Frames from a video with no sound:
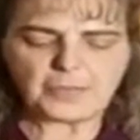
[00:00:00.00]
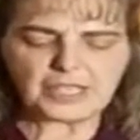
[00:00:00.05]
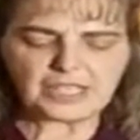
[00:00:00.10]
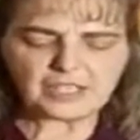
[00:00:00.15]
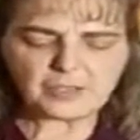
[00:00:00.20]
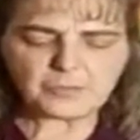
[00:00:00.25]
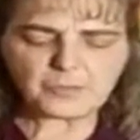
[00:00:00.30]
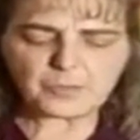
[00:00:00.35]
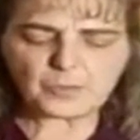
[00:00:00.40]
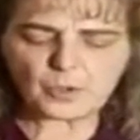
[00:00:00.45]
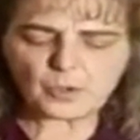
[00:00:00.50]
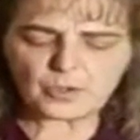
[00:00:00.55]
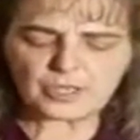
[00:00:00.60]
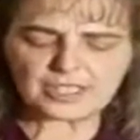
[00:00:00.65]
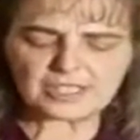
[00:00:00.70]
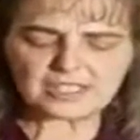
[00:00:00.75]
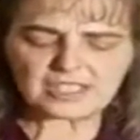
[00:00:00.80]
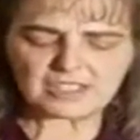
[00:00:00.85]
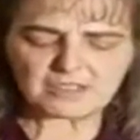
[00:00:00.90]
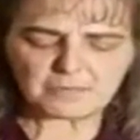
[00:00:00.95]
but a
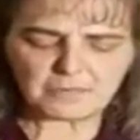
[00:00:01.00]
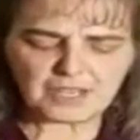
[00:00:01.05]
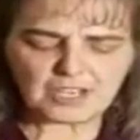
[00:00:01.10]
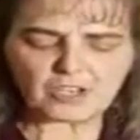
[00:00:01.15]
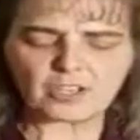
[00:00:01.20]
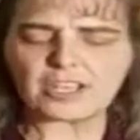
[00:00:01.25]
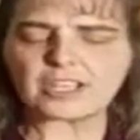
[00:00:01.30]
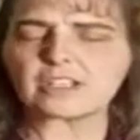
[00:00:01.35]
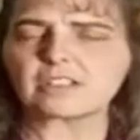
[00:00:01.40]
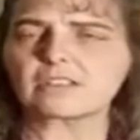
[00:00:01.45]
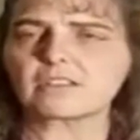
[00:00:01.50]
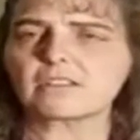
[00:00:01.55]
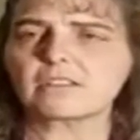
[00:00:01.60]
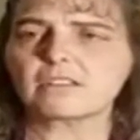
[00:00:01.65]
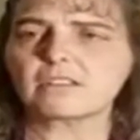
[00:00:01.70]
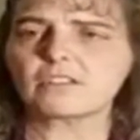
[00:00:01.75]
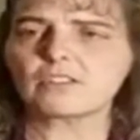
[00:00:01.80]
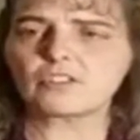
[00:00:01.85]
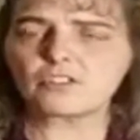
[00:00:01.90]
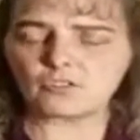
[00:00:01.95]
broken spirit
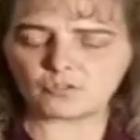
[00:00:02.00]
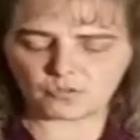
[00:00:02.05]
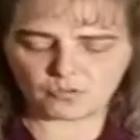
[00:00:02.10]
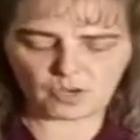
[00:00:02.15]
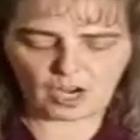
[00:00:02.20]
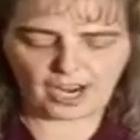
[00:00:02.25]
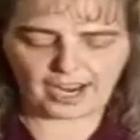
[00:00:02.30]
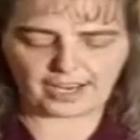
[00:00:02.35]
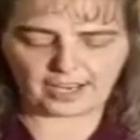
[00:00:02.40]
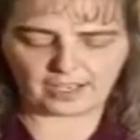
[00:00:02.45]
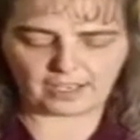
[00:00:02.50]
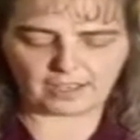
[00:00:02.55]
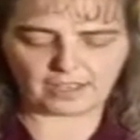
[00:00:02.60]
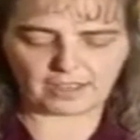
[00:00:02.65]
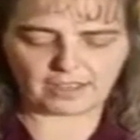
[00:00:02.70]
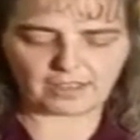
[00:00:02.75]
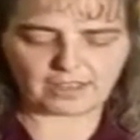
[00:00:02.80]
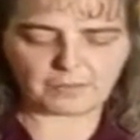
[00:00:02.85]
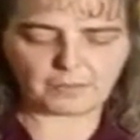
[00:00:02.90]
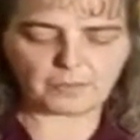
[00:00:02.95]
drieth
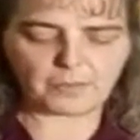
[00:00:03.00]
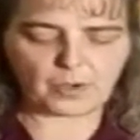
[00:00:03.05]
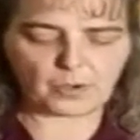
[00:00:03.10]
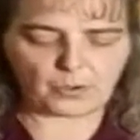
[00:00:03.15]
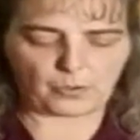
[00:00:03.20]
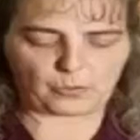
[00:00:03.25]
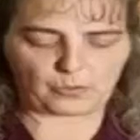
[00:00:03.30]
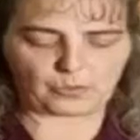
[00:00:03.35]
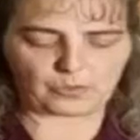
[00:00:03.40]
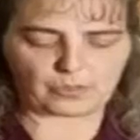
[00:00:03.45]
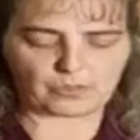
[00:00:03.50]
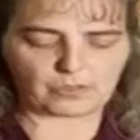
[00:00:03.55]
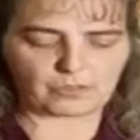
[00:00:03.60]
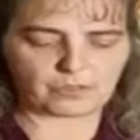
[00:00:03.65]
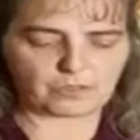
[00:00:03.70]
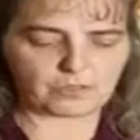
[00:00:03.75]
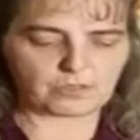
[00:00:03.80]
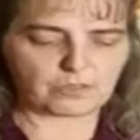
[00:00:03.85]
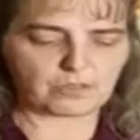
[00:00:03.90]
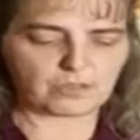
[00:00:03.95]
the
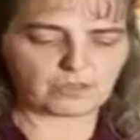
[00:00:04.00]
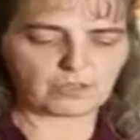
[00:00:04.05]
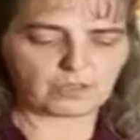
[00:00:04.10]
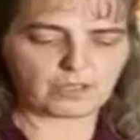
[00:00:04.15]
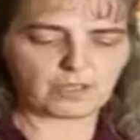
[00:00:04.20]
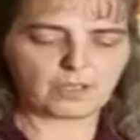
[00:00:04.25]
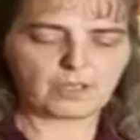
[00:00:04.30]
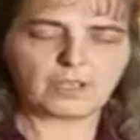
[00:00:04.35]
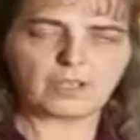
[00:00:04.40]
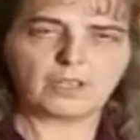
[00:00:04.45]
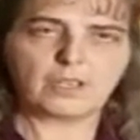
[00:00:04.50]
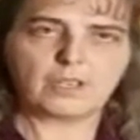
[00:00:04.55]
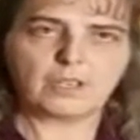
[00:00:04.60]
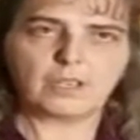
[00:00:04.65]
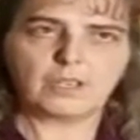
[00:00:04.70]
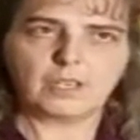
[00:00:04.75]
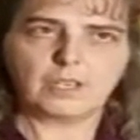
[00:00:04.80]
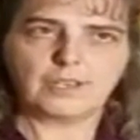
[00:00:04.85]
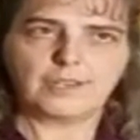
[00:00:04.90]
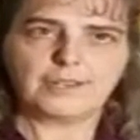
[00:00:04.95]
bones.
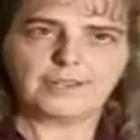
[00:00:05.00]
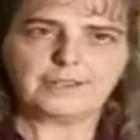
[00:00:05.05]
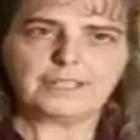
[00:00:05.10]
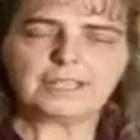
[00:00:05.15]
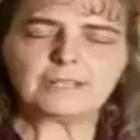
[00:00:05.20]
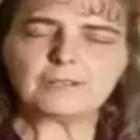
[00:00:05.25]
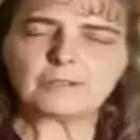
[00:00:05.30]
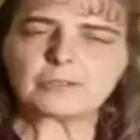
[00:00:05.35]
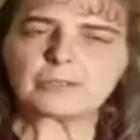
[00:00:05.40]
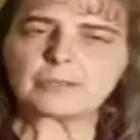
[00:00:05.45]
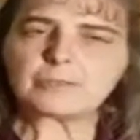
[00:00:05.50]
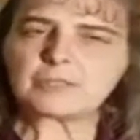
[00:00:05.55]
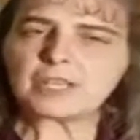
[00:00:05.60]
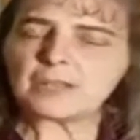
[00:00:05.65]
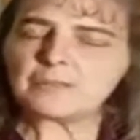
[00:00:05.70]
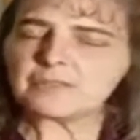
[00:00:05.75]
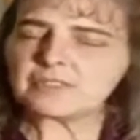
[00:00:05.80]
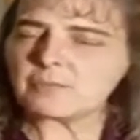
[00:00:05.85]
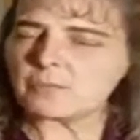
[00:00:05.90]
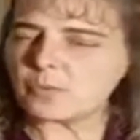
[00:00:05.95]
You know,
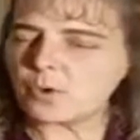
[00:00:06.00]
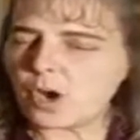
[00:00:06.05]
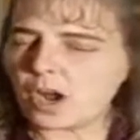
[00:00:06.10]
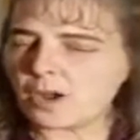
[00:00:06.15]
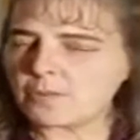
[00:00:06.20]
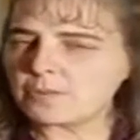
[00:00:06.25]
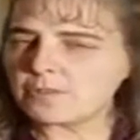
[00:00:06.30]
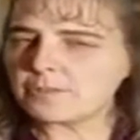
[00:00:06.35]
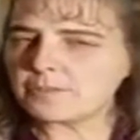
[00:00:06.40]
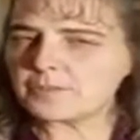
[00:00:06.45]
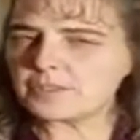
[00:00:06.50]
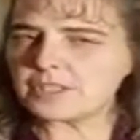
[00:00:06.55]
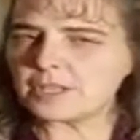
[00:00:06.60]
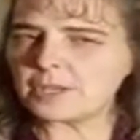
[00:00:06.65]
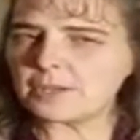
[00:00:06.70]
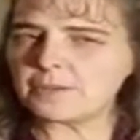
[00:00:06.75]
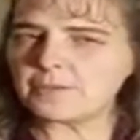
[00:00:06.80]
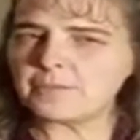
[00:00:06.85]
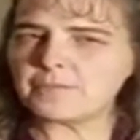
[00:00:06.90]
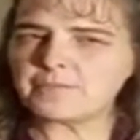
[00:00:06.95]
sometimes in Proverbs,
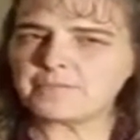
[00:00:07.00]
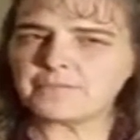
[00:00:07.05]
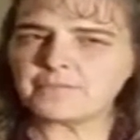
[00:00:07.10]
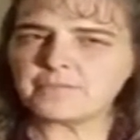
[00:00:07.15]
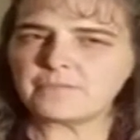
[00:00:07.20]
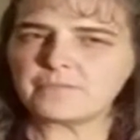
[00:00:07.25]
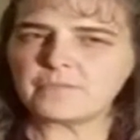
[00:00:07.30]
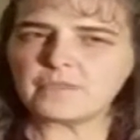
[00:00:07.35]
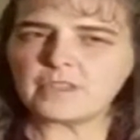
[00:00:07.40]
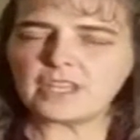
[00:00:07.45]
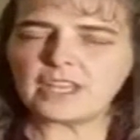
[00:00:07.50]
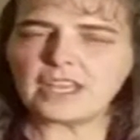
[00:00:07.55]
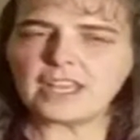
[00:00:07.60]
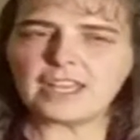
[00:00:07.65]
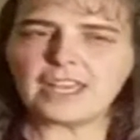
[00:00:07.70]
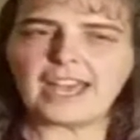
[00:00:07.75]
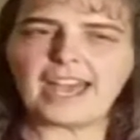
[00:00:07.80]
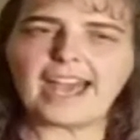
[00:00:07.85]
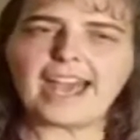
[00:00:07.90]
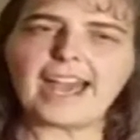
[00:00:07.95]

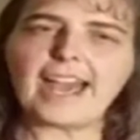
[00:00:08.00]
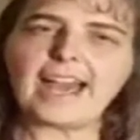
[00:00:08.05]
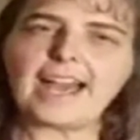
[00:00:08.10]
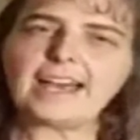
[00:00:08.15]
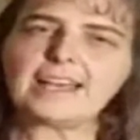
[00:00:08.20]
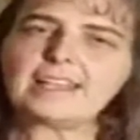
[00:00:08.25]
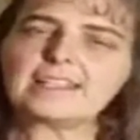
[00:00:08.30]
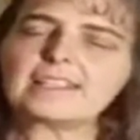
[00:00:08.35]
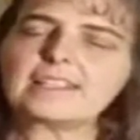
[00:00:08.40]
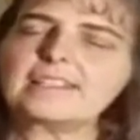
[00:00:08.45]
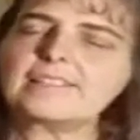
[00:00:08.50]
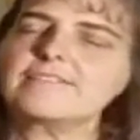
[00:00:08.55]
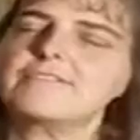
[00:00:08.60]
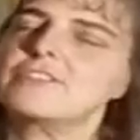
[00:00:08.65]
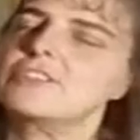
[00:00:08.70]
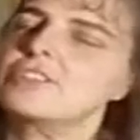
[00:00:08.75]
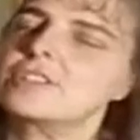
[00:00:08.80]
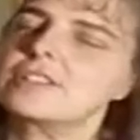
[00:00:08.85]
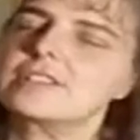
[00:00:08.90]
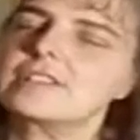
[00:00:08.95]
it has a
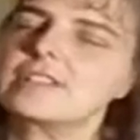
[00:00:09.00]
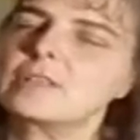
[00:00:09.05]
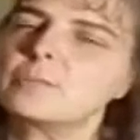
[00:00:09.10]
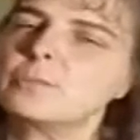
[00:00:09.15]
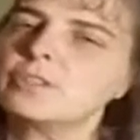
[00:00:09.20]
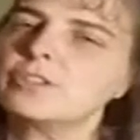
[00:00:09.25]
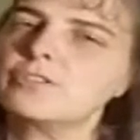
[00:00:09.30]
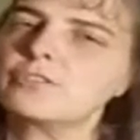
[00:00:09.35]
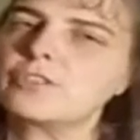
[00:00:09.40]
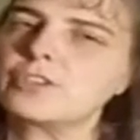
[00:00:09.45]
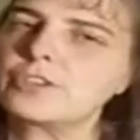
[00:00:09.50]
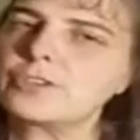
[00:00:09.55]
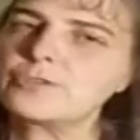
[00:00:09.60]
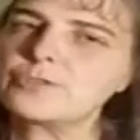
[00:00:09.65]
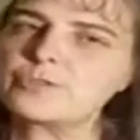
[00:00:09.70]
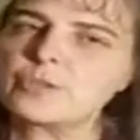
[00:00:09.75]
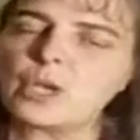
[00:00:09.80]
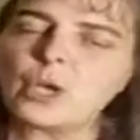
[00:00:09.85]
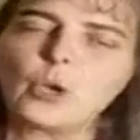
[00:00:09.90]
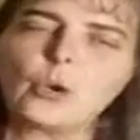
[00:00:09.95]
very similar
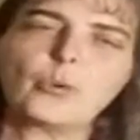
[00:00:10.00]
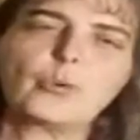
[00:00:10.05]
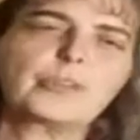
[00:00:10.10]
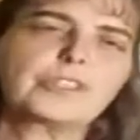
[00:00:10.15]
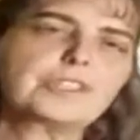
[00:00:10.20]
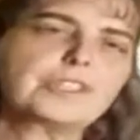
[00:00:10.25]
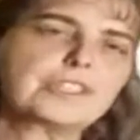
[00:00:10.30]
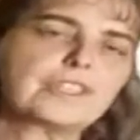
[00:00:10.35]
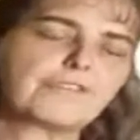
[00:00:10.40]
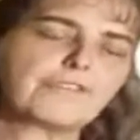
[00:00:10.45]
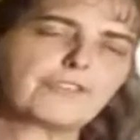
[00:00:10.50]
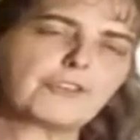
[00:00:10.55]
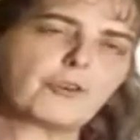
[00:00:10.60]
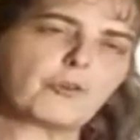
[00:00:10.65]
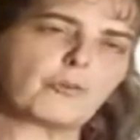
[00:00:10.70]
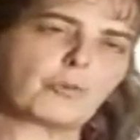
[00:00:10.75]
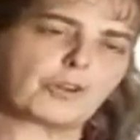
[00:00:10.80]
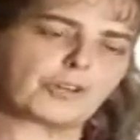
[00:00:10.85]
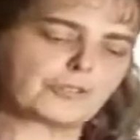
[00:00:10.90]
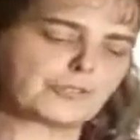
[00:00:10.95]
verse with
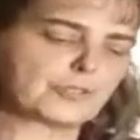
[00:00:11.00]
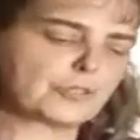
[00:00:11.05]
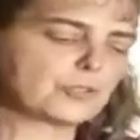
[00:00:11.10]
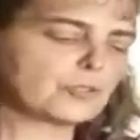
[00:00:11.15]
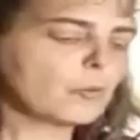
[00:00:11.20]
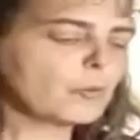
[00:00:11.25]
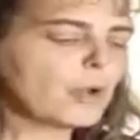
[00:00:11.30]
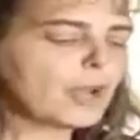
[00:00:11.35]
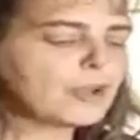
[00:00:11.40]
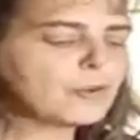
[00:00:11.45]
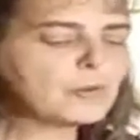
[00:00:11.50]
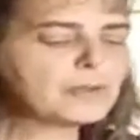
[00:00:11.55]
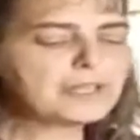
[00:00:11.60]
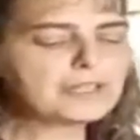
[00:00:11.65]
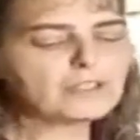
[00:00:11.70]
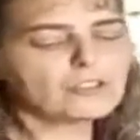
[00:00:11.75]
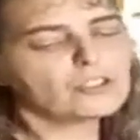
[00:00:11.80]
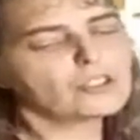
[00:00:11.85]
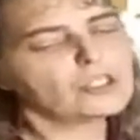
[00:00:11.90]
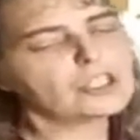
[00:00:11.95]
different words. So I
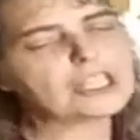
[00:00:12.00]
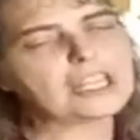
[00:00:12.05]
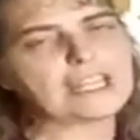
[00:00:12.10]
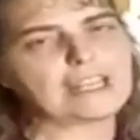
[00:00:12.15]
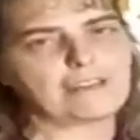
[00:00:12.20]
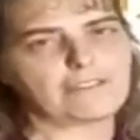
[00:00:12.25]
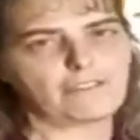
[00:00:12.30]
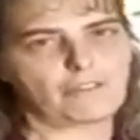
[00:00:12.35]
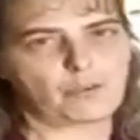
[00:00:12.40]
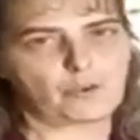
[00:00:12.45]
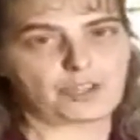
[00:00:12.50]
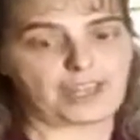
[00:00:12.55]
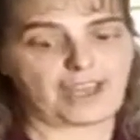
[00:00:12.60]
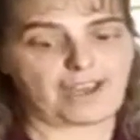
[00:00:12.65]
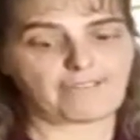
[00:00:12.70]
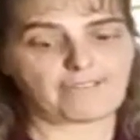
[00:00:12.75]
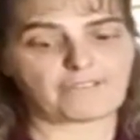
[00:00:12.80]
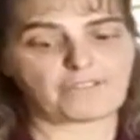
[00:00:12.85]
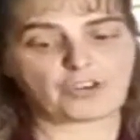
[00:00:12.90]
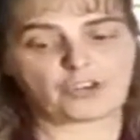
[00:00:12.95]
went looking for
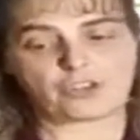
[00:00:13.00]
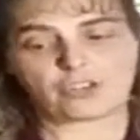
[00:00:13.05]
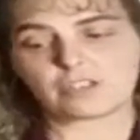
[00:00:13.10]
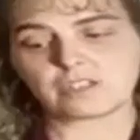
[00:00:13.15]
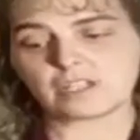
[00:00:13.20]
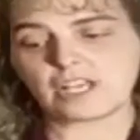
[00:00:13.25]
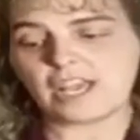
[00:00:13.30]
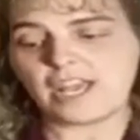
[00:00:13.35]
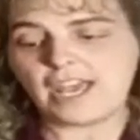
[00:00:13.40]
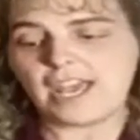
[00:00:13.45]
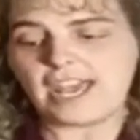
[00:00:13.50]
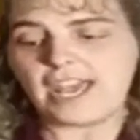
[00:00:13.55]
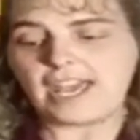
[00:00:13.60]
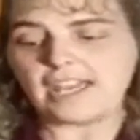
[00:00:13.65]
that verse